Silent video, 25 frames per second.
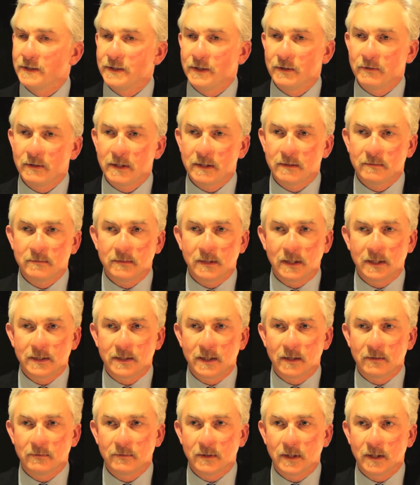do it, I
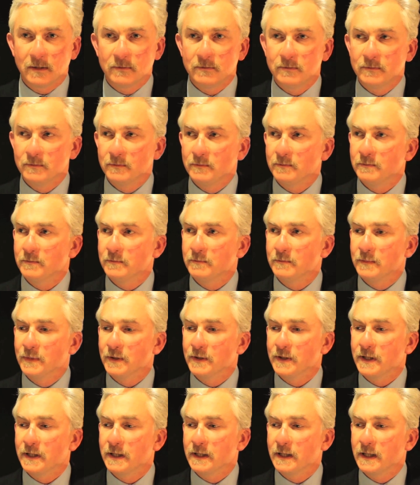don't know. But then